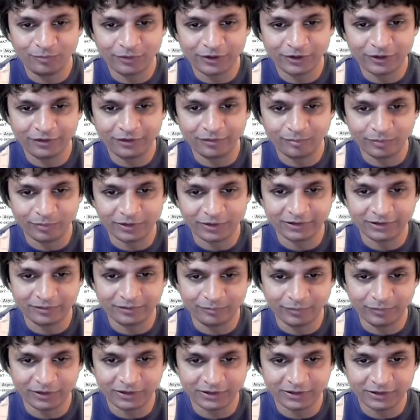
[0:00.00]
body.builder
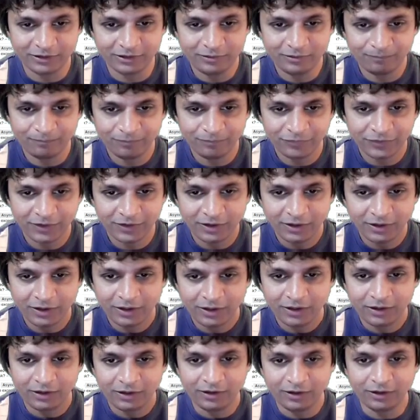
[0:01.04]
builder
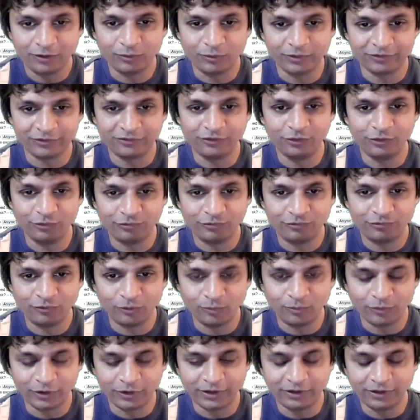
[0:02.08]
equals new
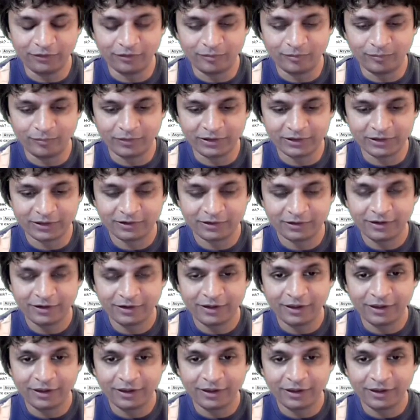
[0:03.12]
form body.builder.